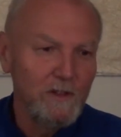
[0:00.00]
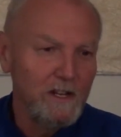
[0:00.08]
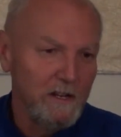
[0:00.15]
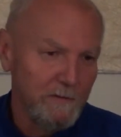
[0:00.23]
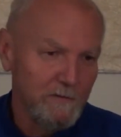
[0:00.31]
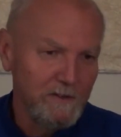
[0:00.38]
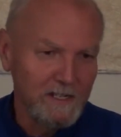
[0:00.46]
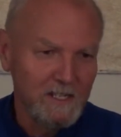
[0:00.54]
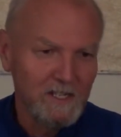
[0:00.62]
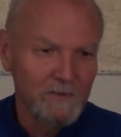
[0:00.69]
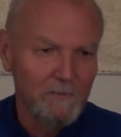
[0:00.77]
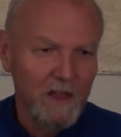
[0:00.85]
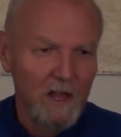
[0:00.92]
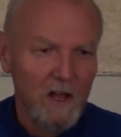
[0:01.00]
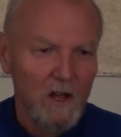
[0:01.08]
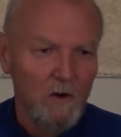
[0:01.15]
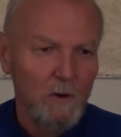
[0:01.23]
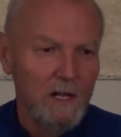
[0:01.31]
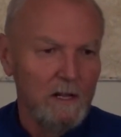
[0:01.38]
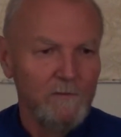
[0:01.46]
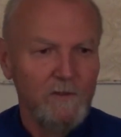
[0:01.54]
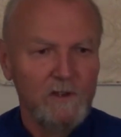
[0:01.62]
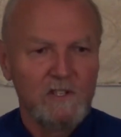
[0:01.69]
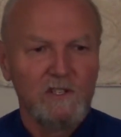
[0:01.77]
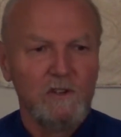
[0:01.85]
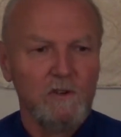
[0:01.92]
indifference. Well, if
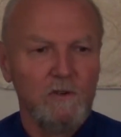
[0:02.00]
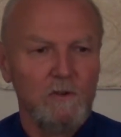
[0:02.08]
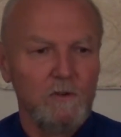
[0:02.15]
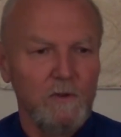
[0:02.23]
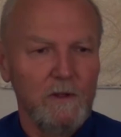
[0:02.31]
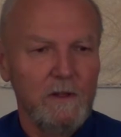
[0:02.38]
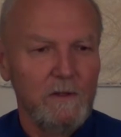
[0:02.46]
there's no